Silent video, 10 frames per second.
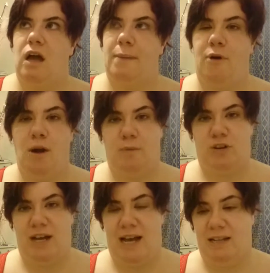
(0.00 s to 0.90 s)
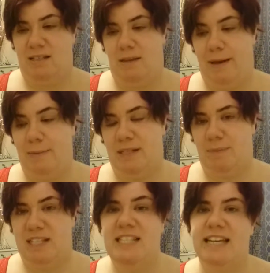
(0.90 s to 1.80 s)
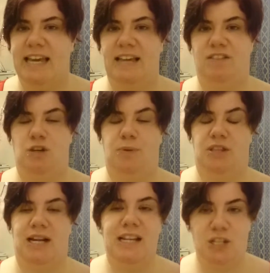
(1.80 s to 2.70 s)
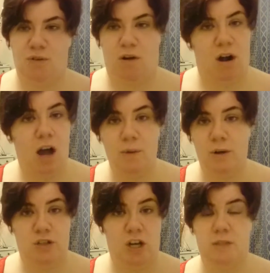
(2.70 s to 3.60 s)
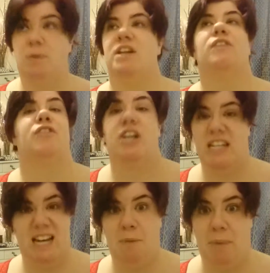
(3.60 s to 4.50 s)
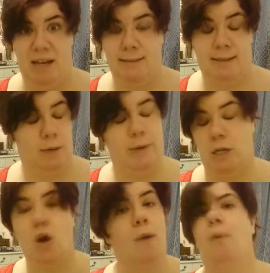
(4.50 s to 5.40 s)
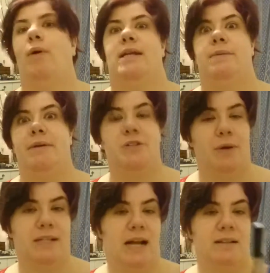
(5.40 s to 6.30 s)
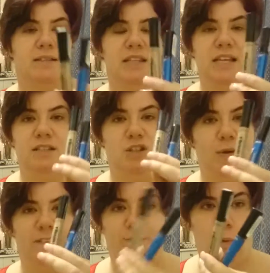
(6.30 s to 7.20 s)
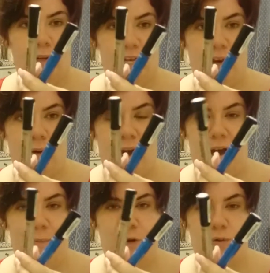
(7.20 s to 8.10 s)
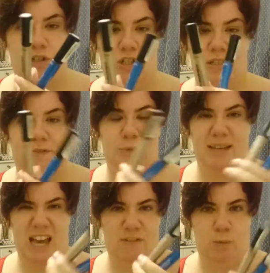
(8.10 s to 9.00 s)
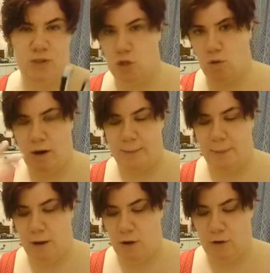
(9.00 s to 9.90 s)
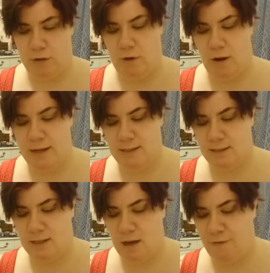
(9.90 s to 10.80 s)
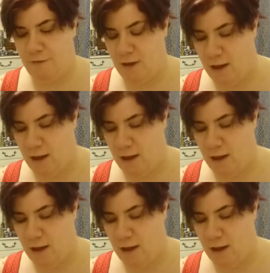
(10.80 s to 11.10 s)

a primer on your hand and there may be something sticky and then you put the glitter on. I would just be in a freaking damn mess, so there'll be no point in me doing that. So these do it for you. Of course, you just have to be careful with the drying part on your eyes and stuff.